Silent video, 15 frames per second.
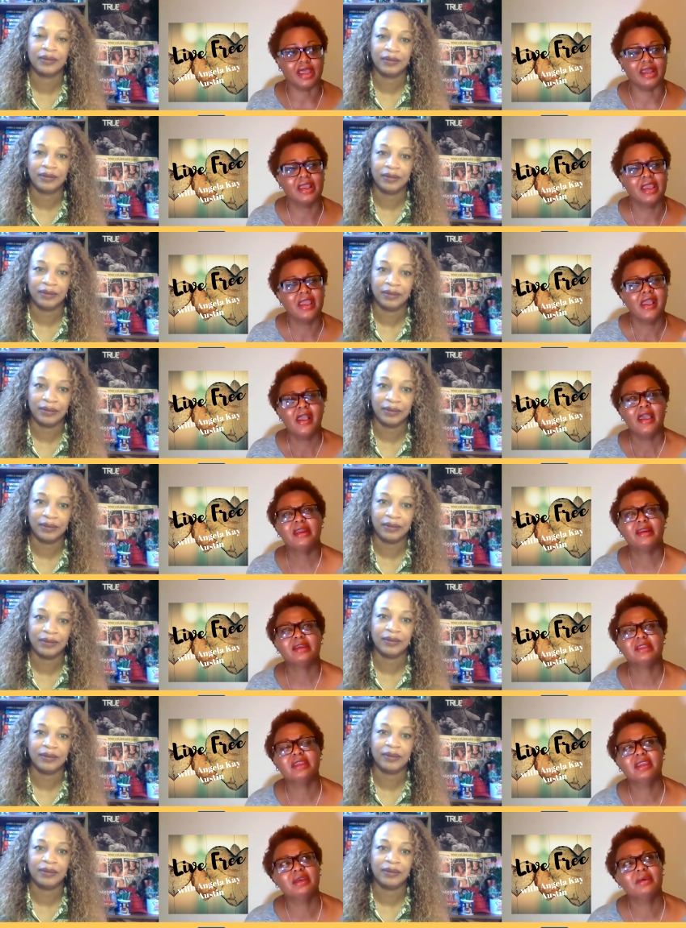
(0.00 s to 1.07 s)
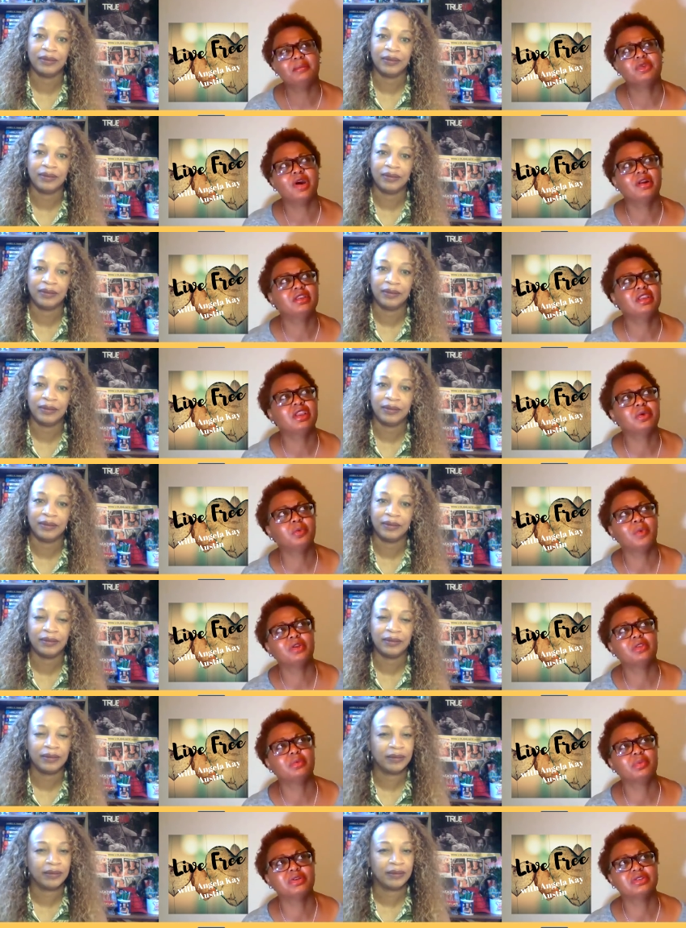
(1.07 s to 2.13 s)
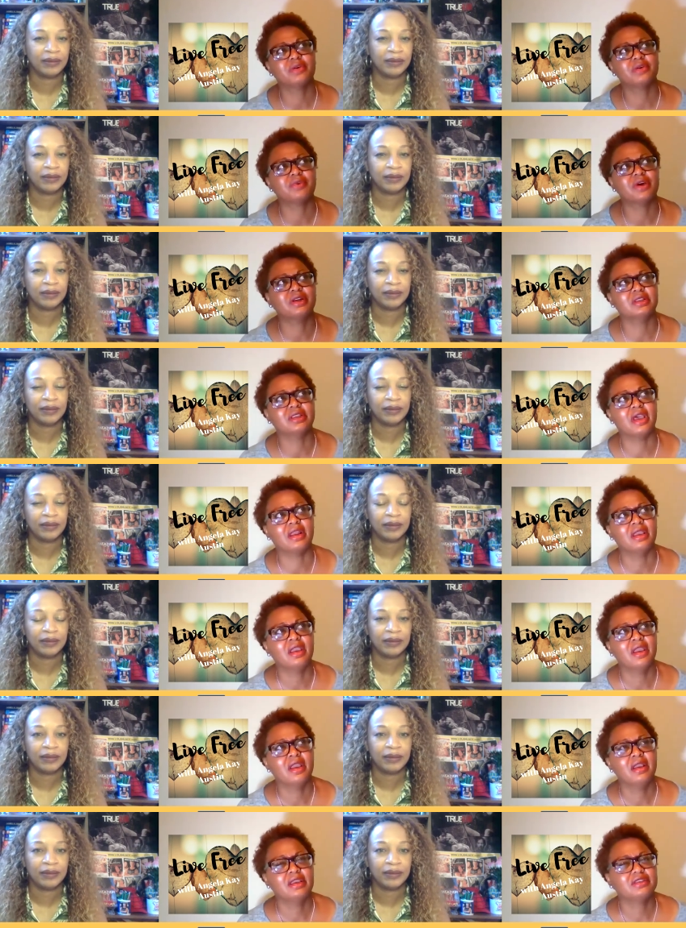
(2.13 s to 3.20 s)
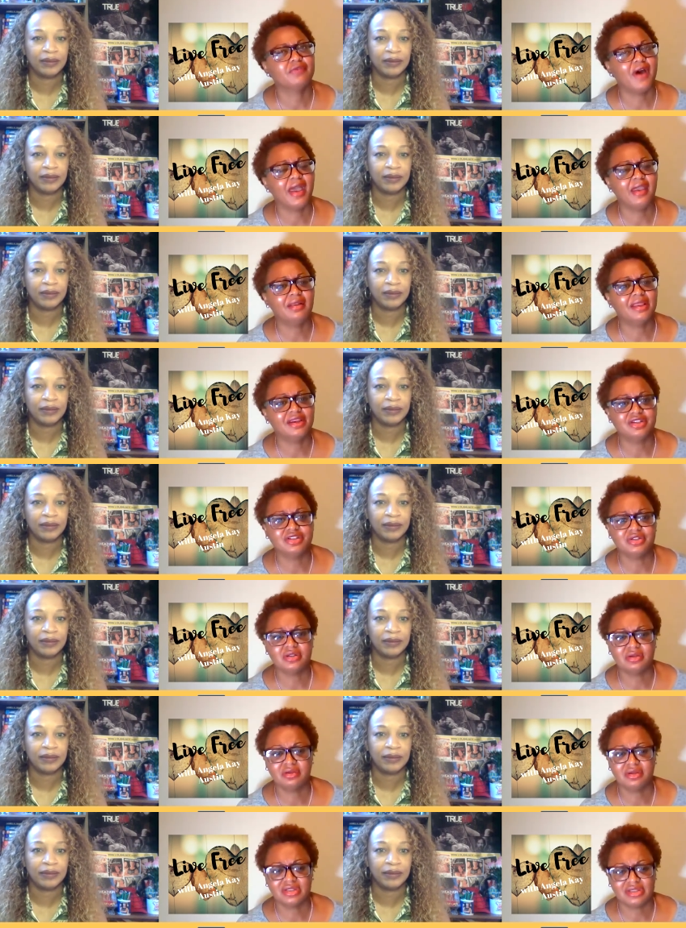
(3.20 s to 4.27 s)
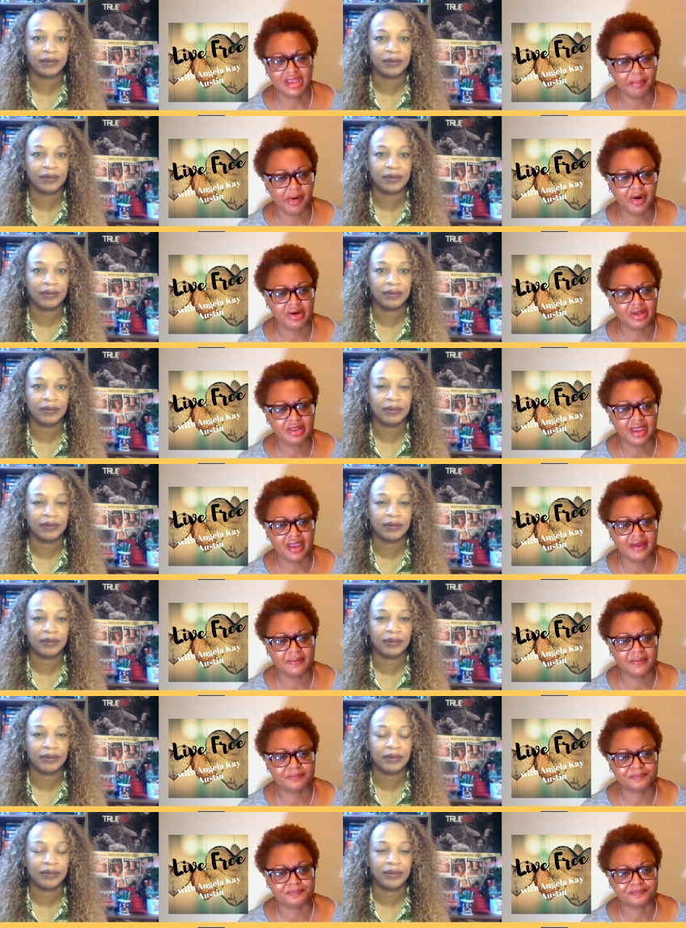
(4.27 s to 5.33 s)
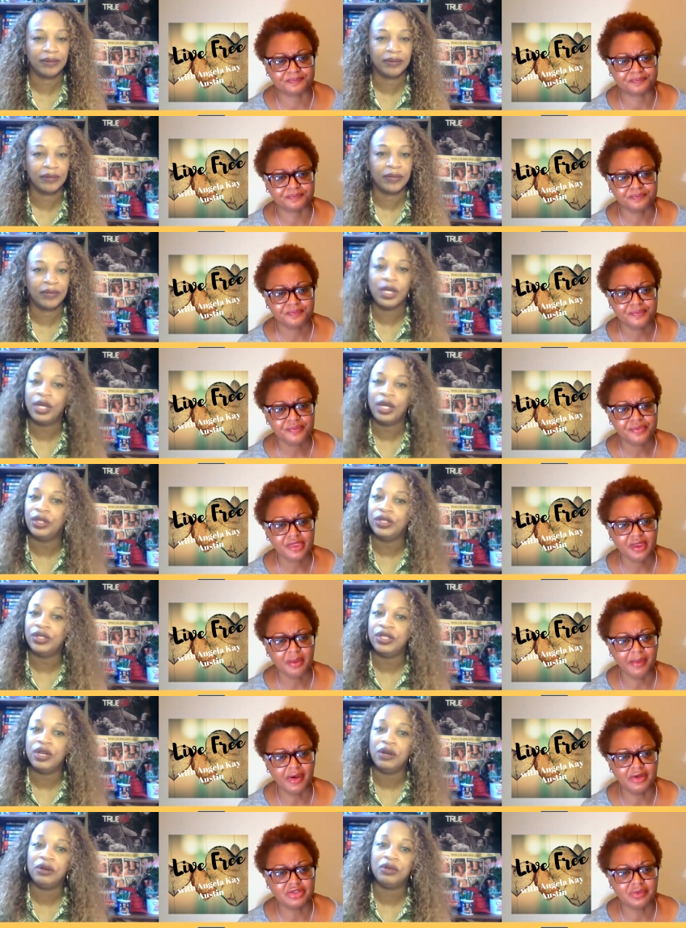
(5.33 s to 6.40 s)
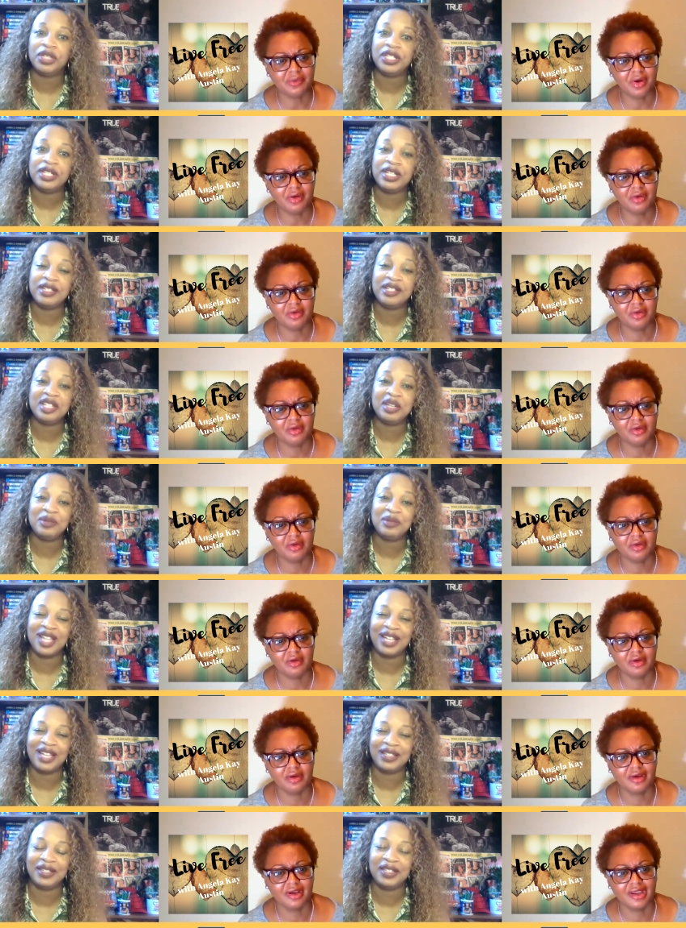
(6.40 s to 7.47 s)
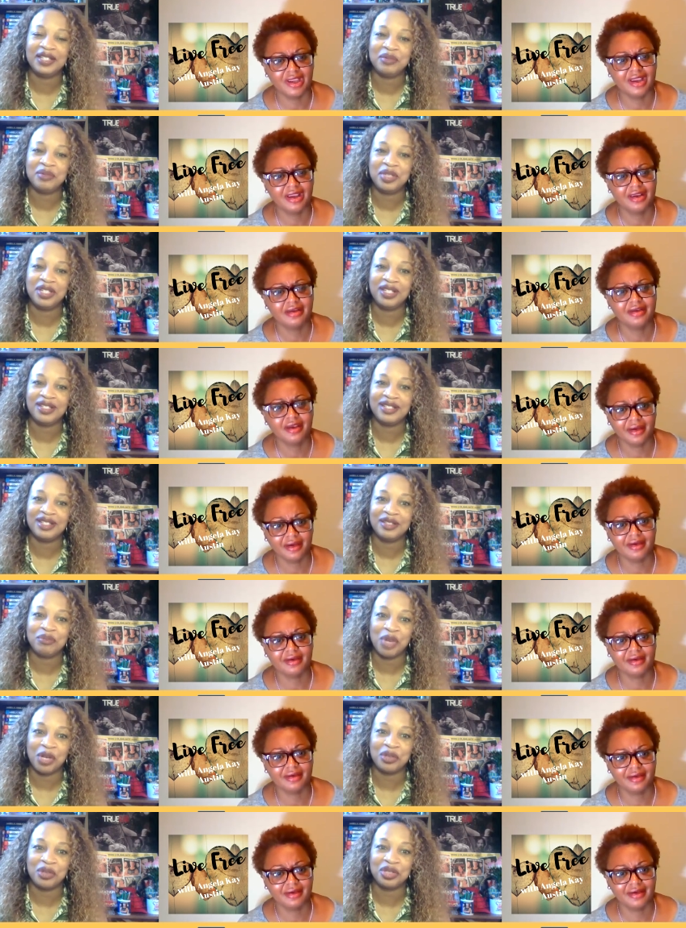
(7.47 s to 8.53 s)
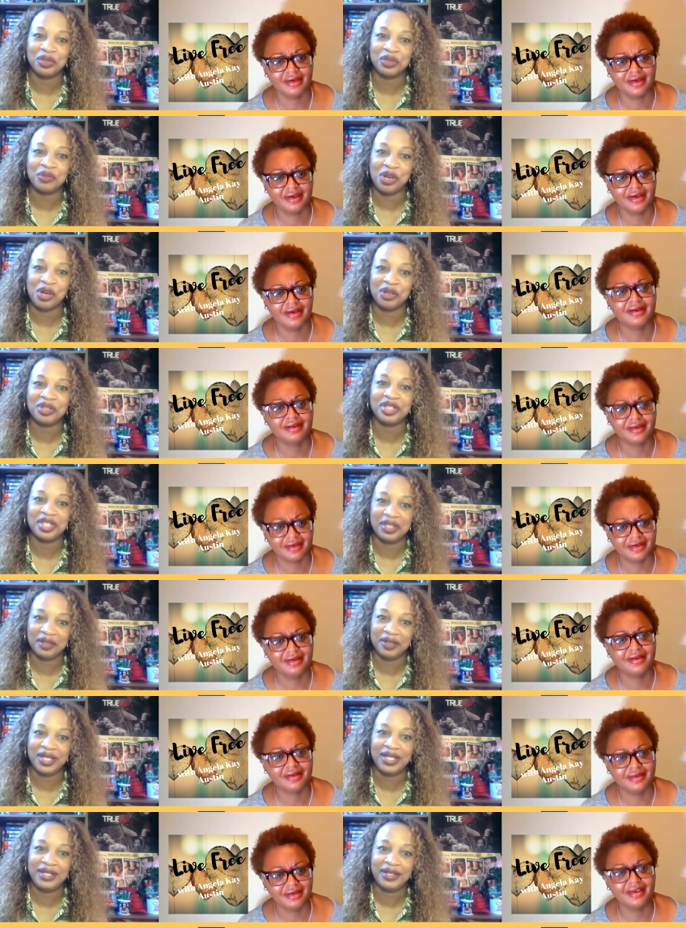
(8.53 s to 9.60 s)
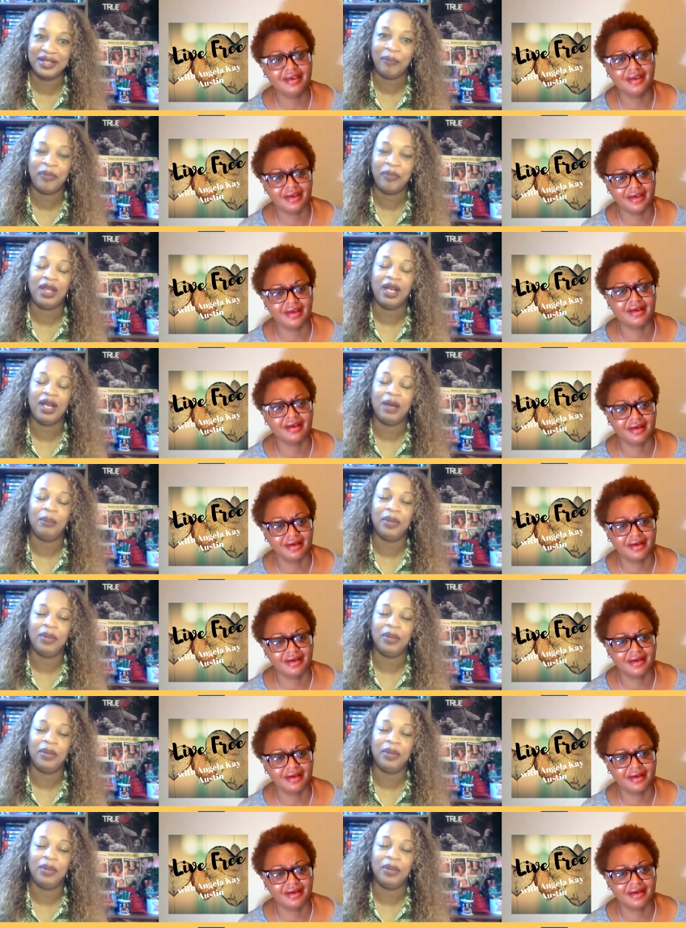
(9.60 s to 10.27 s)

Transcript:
Speaker 1: of that and i think i'm trying to think one of the books i read in that is violation is that part of that
Speaker 2: no it, it um, seems like it is because it's balls to the wall series yeah